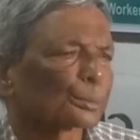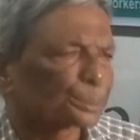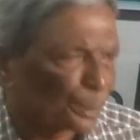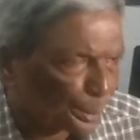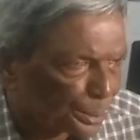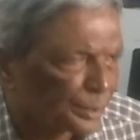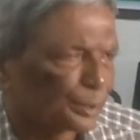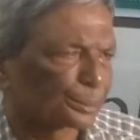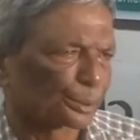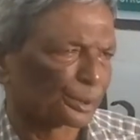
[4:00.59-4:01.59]

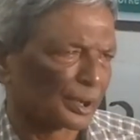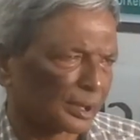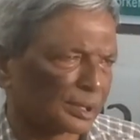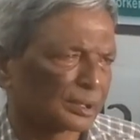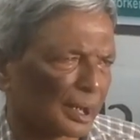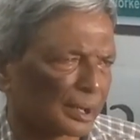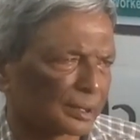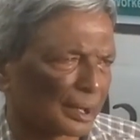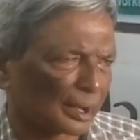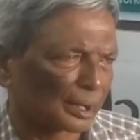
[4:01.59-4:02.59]
profitable inside
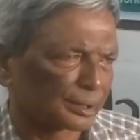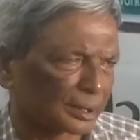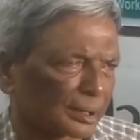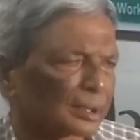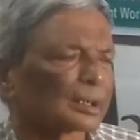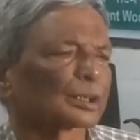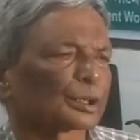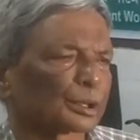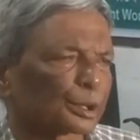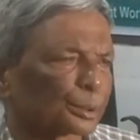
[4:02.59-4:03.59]
the country,
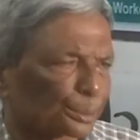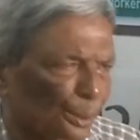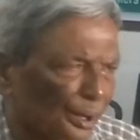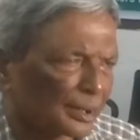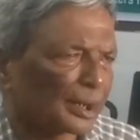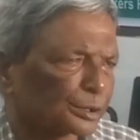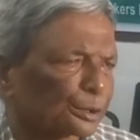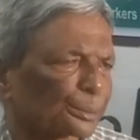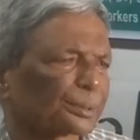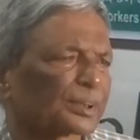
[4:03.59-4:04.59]
the workers
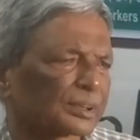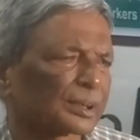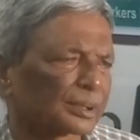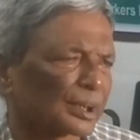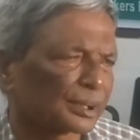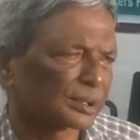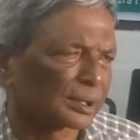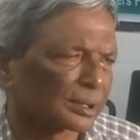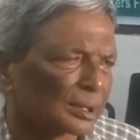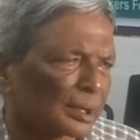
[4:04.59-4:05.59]
of this
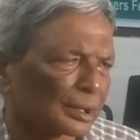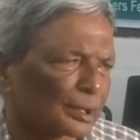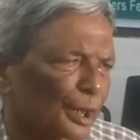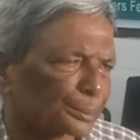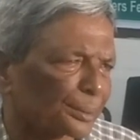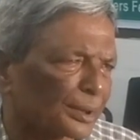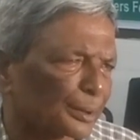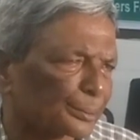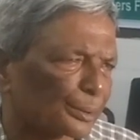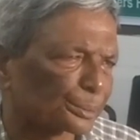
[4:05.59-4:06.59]
industry, their
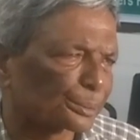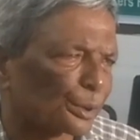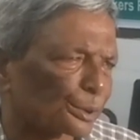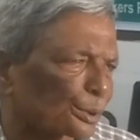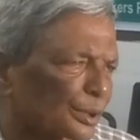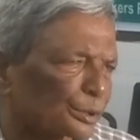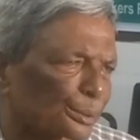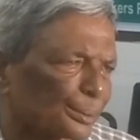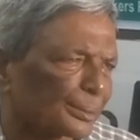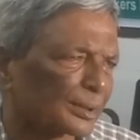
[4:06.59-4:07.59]
minimum wage
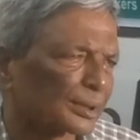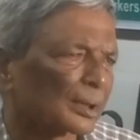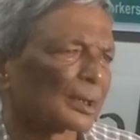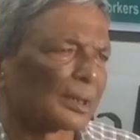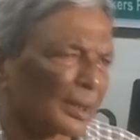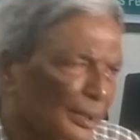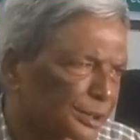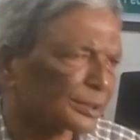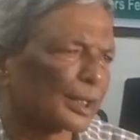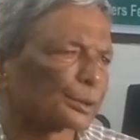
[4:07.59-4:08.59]
will be less
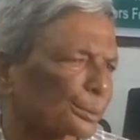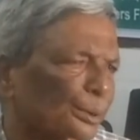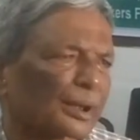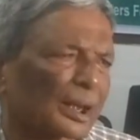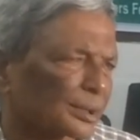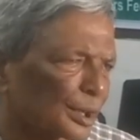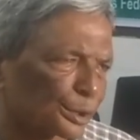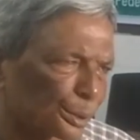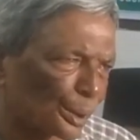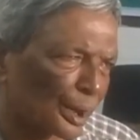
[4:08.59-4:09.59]
than
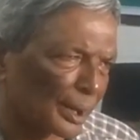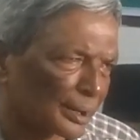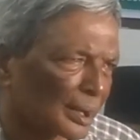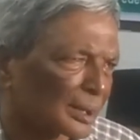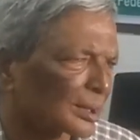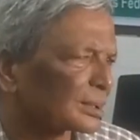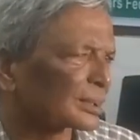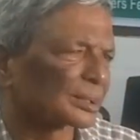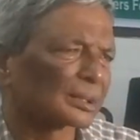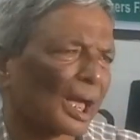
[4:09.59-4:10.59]
$100. It
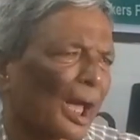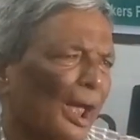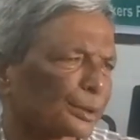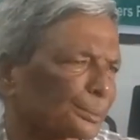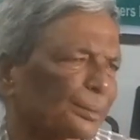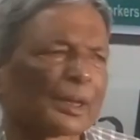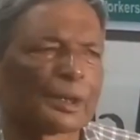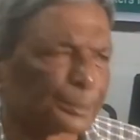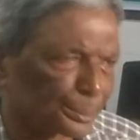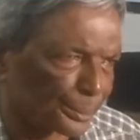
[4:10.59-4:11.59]
is unbelievable.